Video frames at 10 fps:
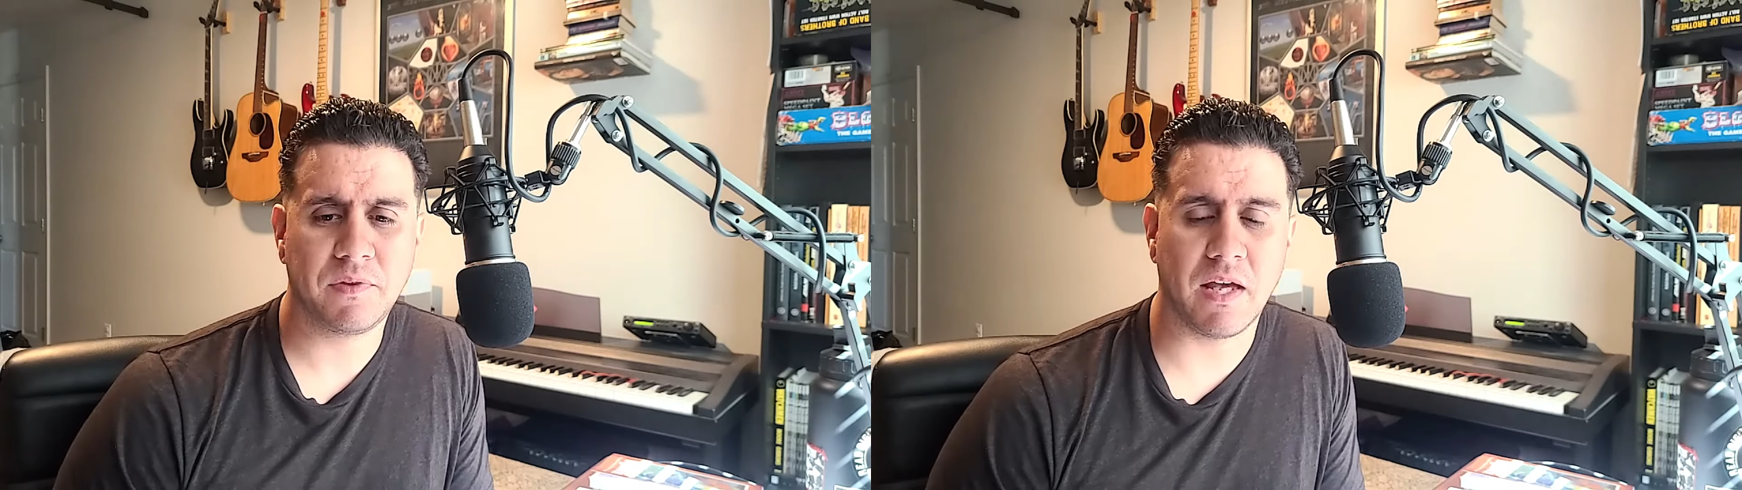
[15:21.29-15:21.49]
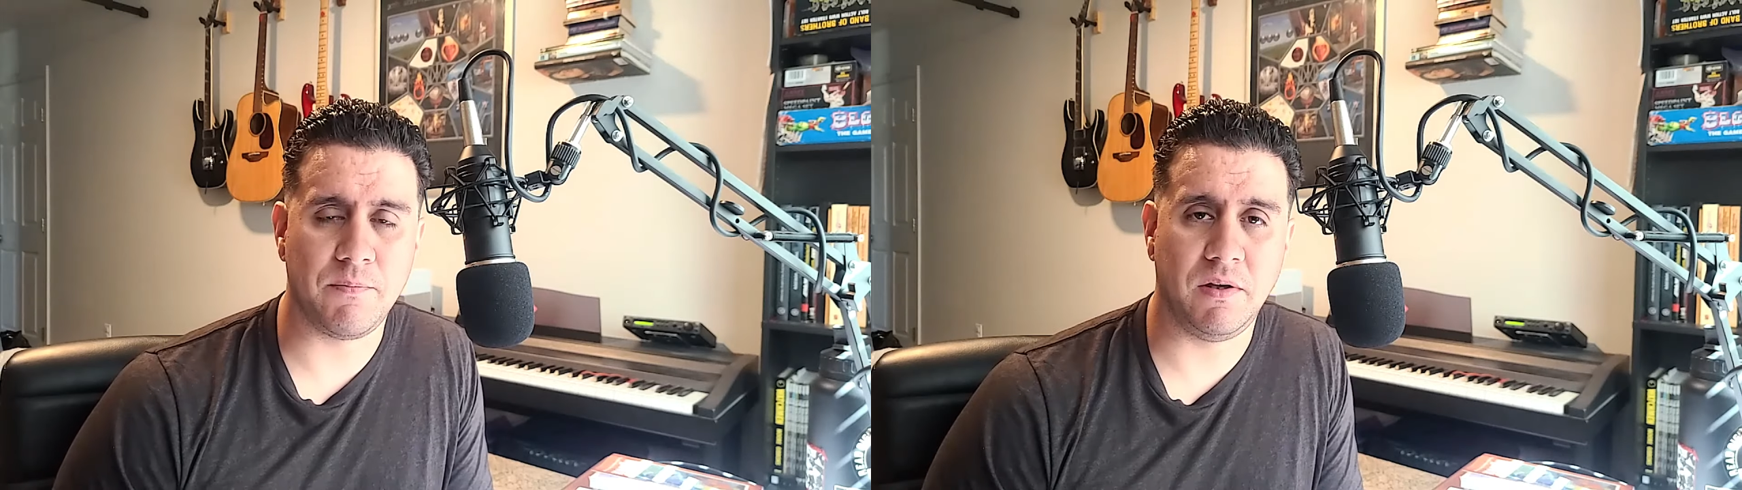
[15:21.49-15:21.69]

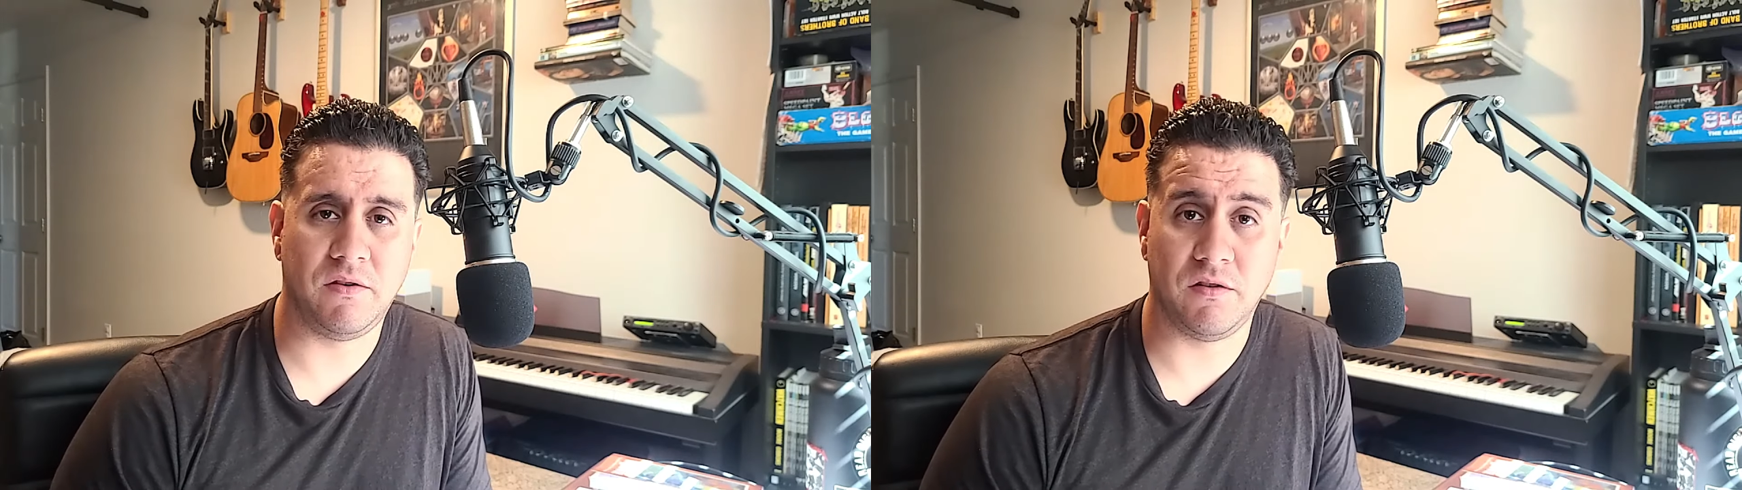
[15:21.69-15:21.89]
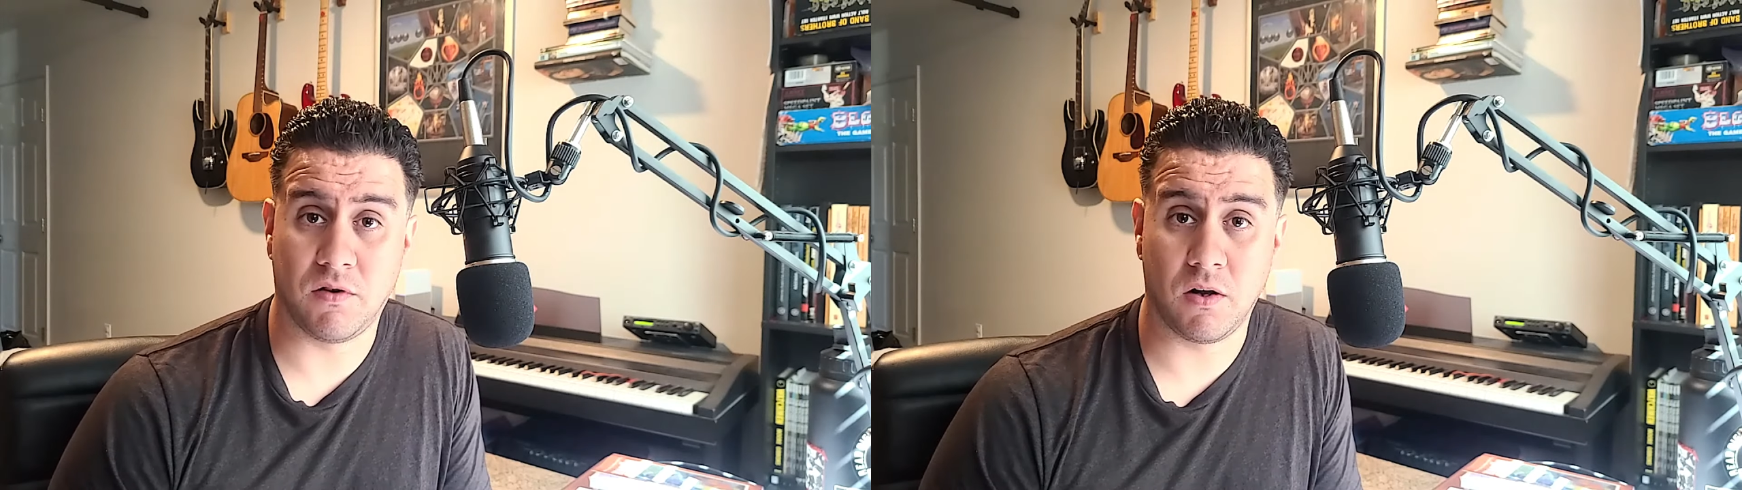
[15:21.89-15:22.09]

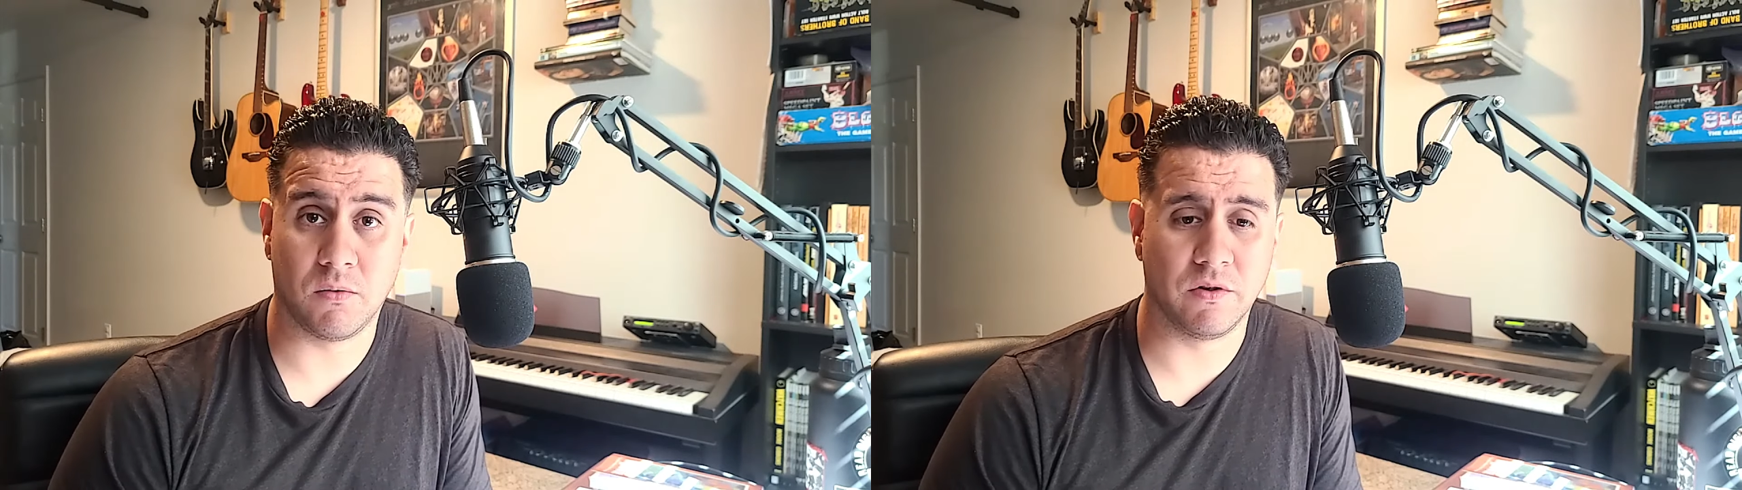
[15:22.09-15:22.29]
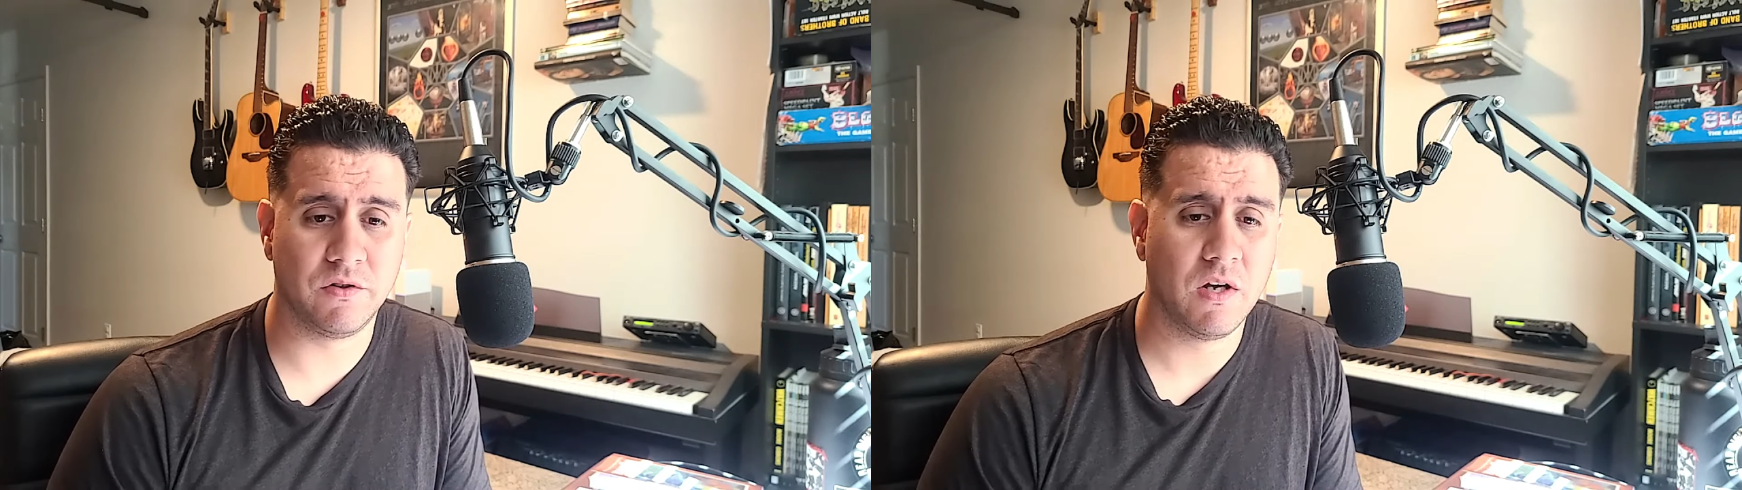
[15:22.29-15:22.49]
npc
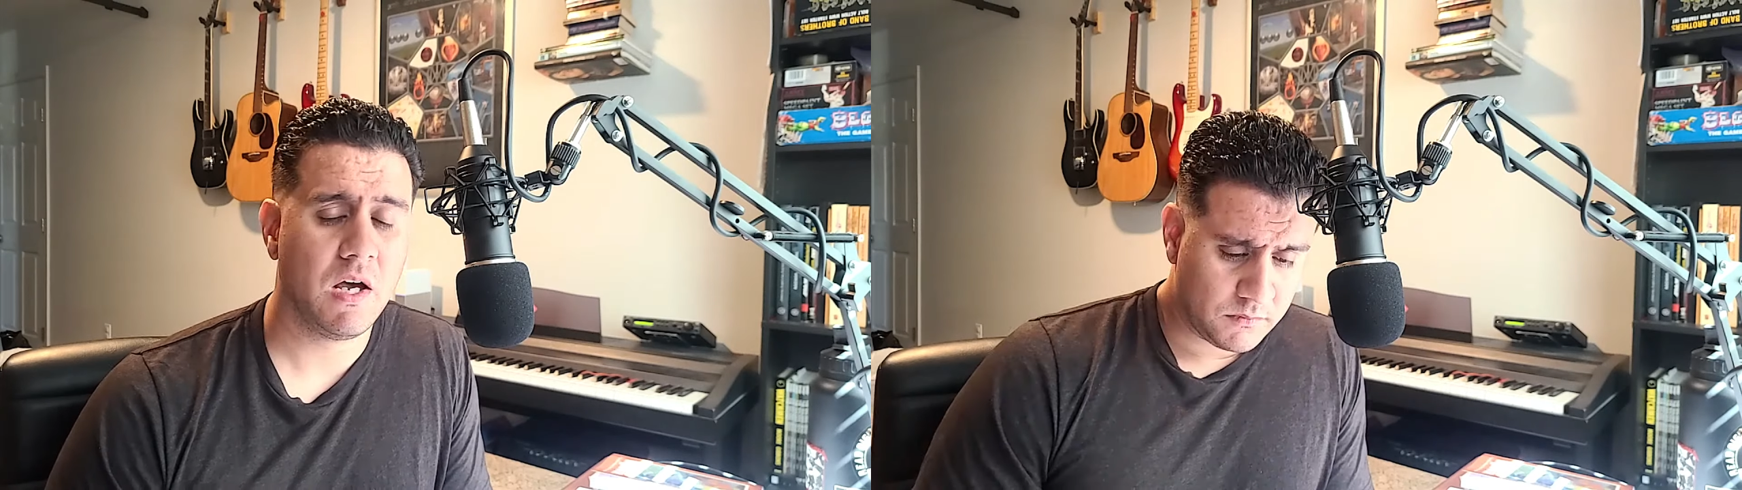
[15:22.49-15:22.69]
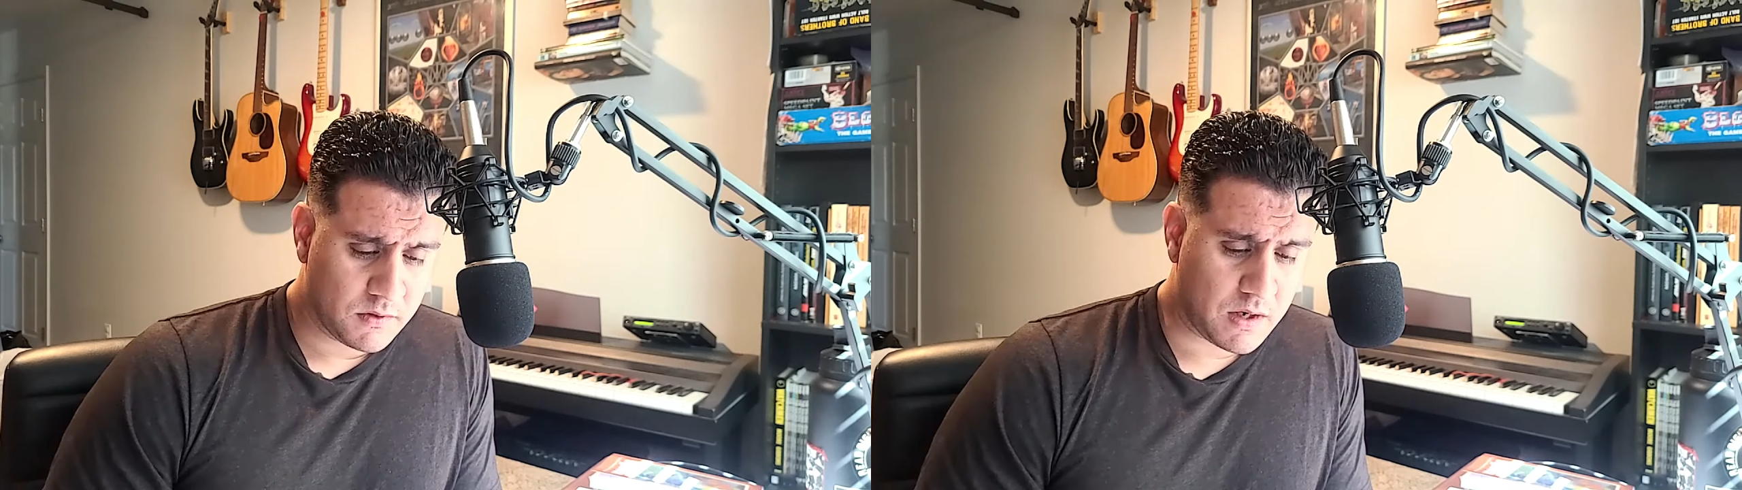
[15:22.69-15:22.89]
followers
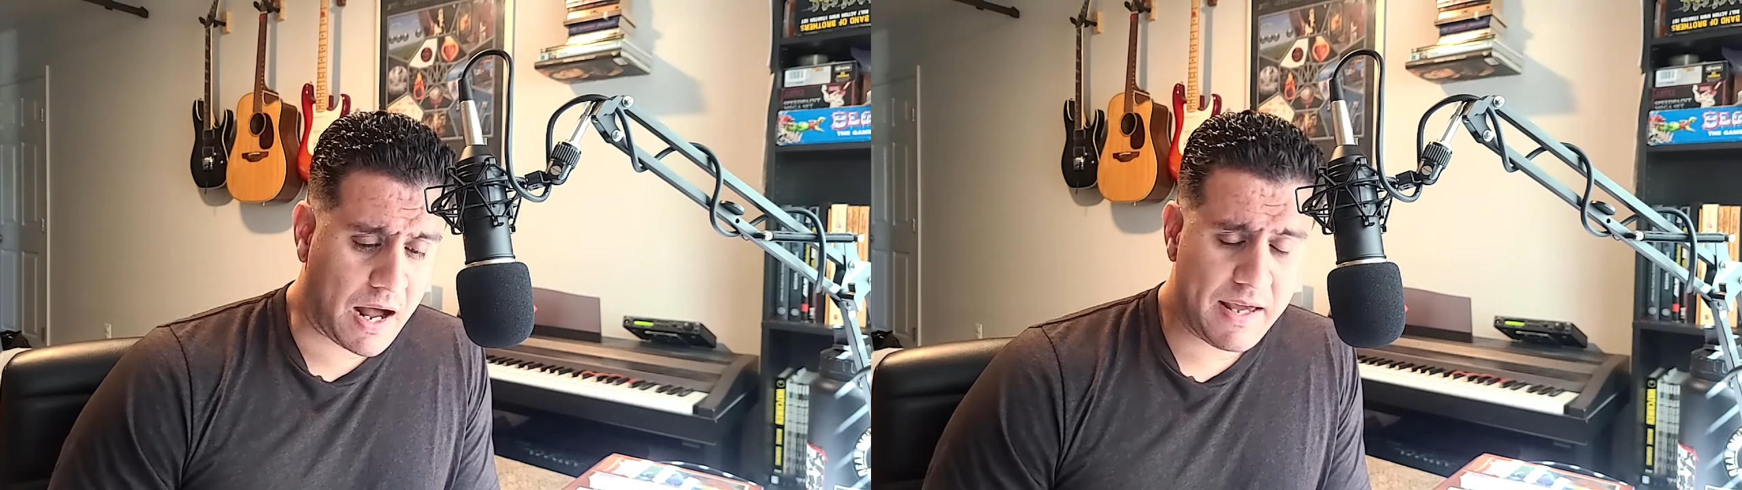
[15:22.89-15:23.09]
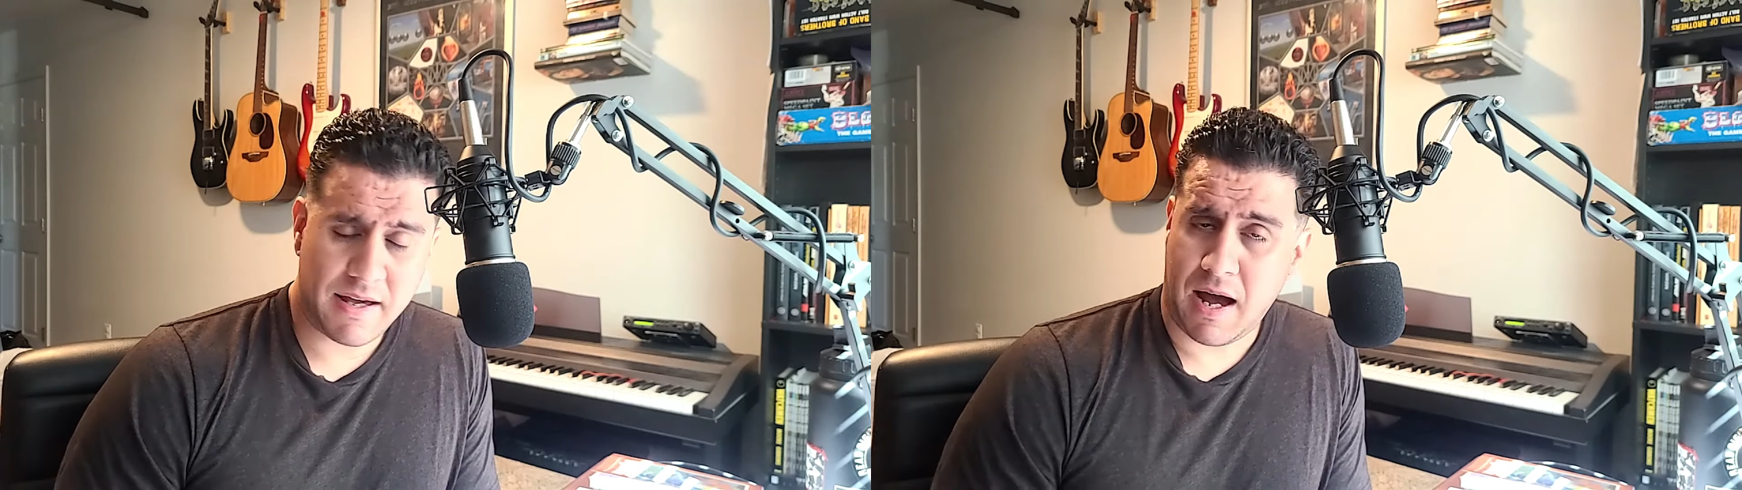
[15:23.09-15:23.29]
I,